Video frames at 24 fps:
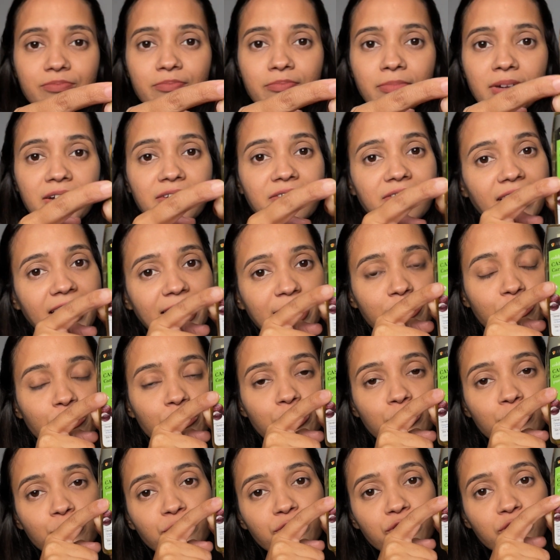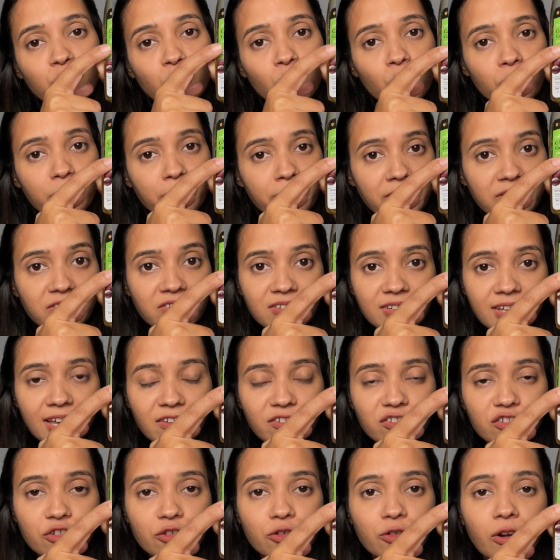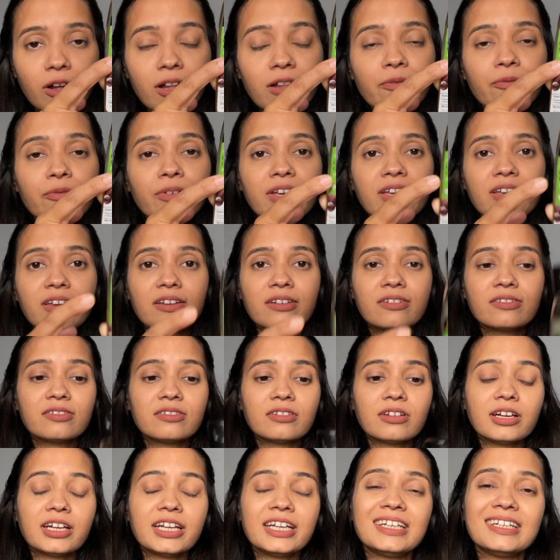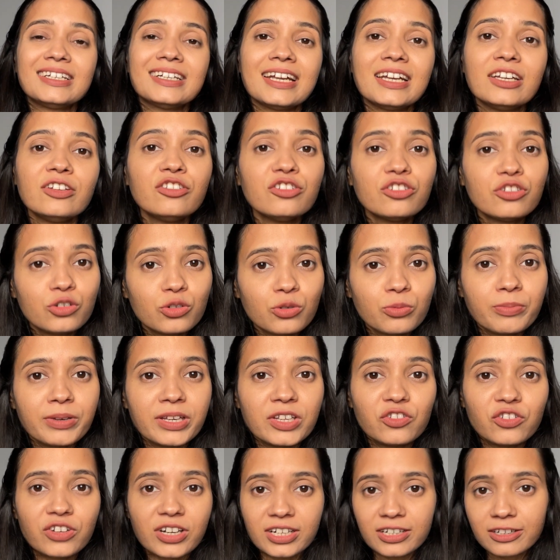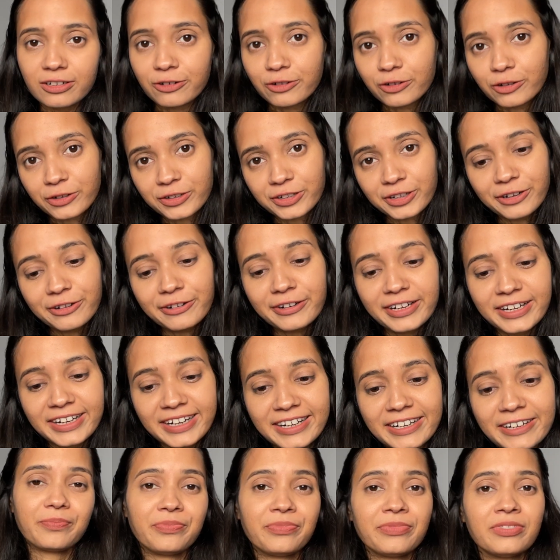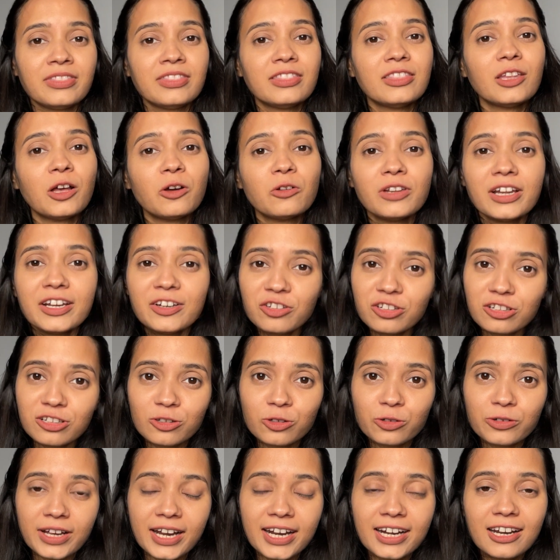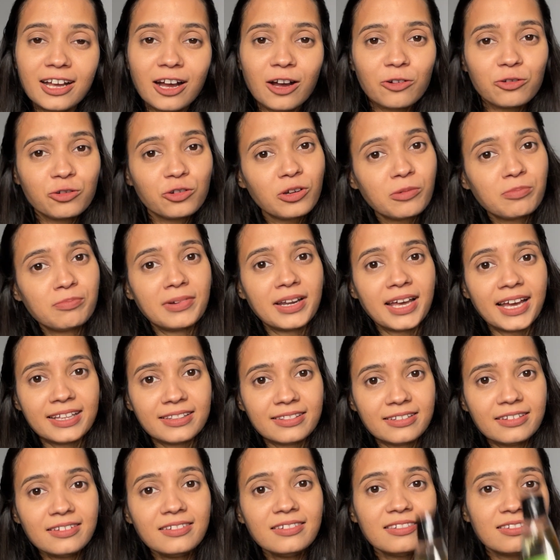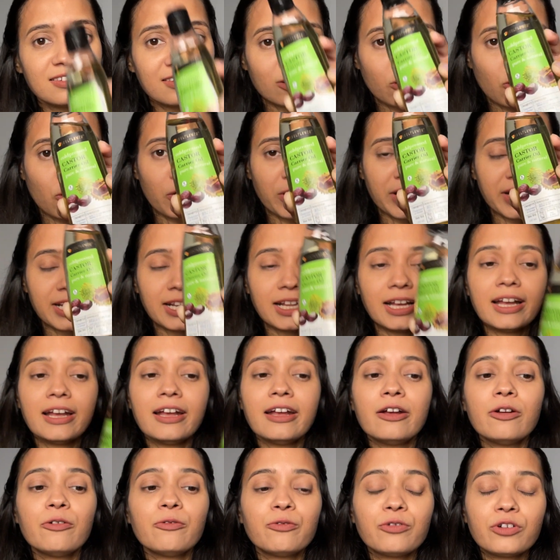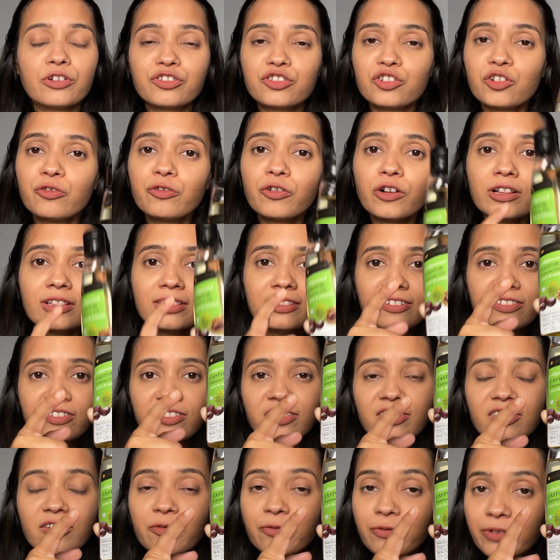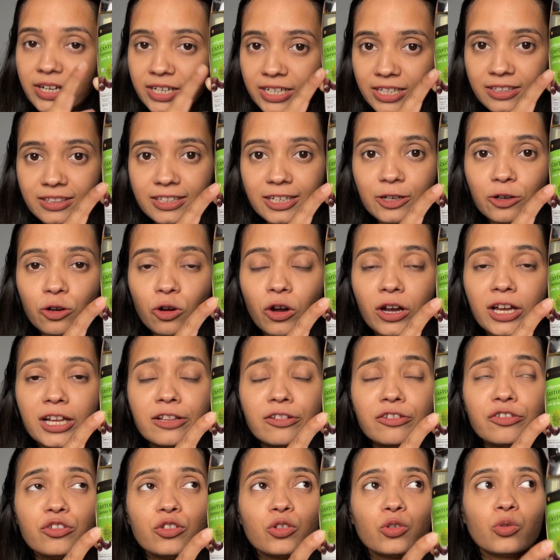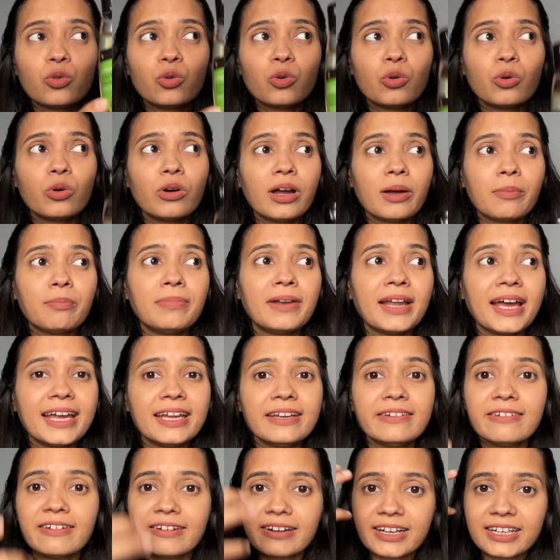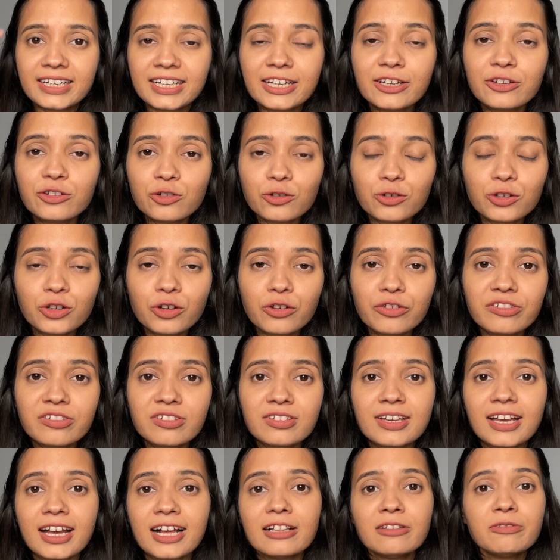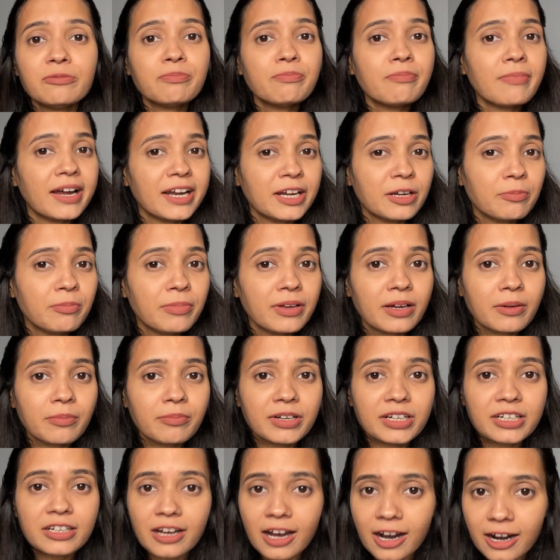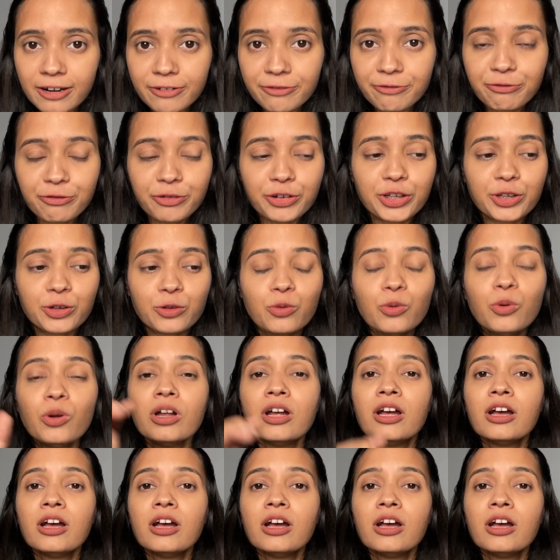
but try to use cold pressed castor oil because it tends to be gentler on your hair. Now let's look at how to apply this oil. First of all, this is a very thick oil, so applying directly into your scalp might be a bit hard for you.